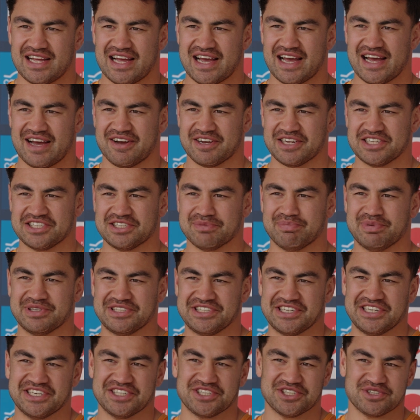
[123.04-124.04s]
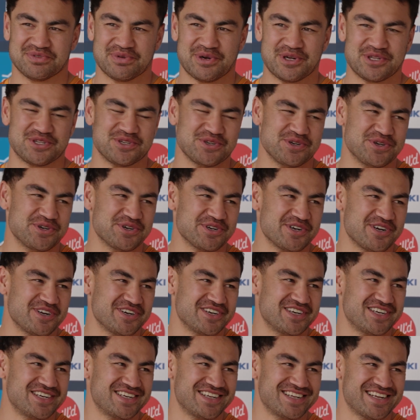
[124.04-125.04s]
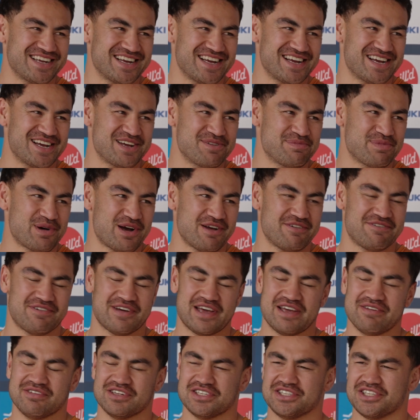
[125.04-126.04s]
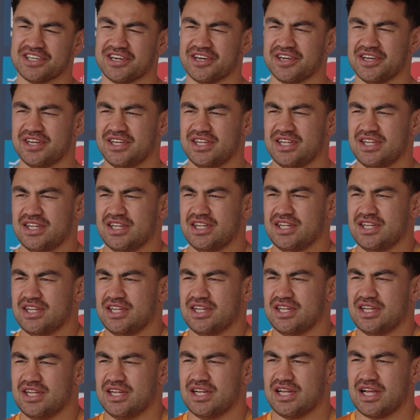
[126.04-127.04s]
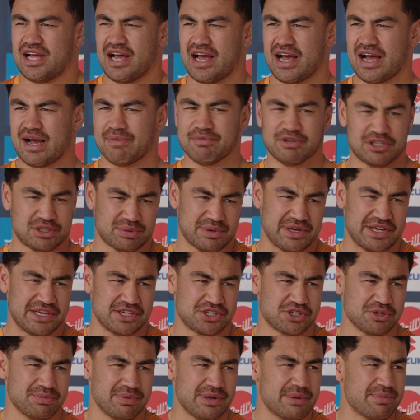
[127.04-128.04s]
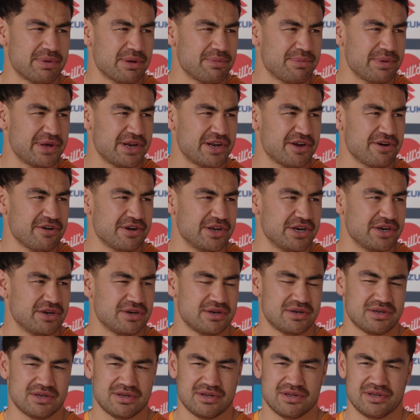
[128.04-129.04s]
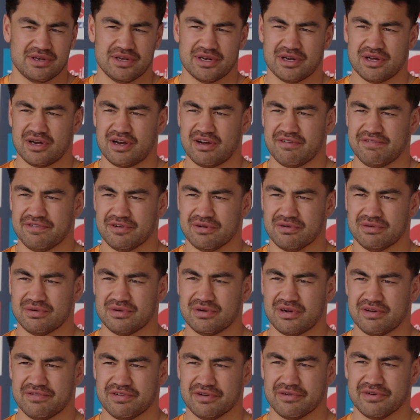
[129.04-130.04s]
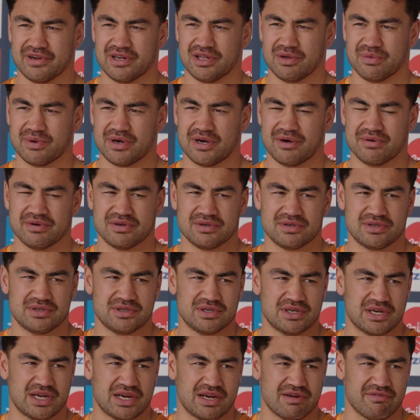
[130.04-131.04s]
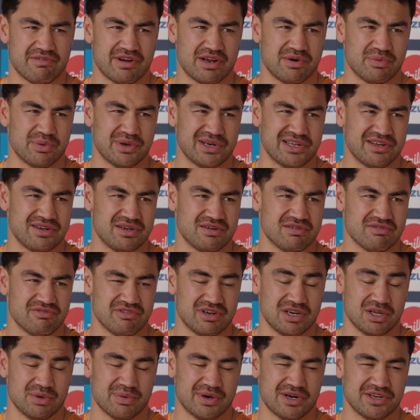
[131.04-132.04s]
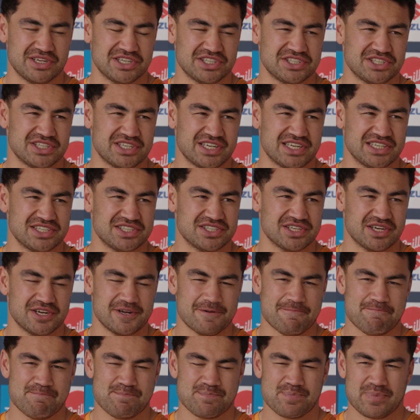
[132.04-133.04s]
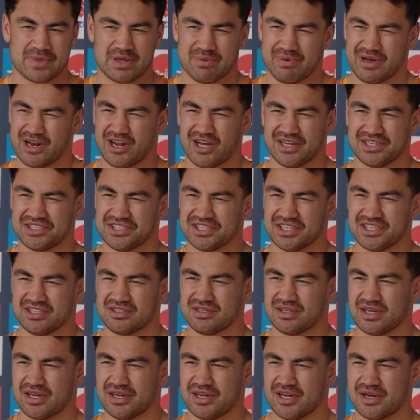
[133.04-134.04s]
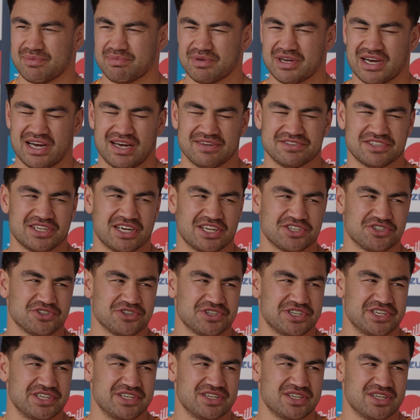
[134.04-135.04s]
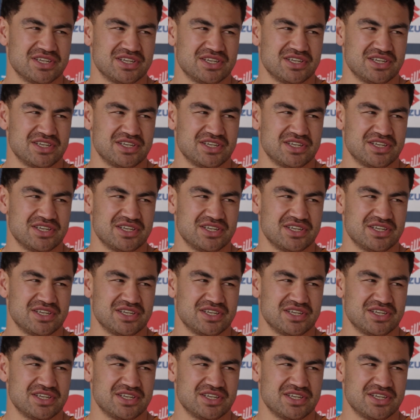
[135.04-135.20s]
I guess the percentages weren't too good in my favour. So this week it should be a bit better, and I feel really well, and ran really well yesterday. So, but like you said, calves are tricky.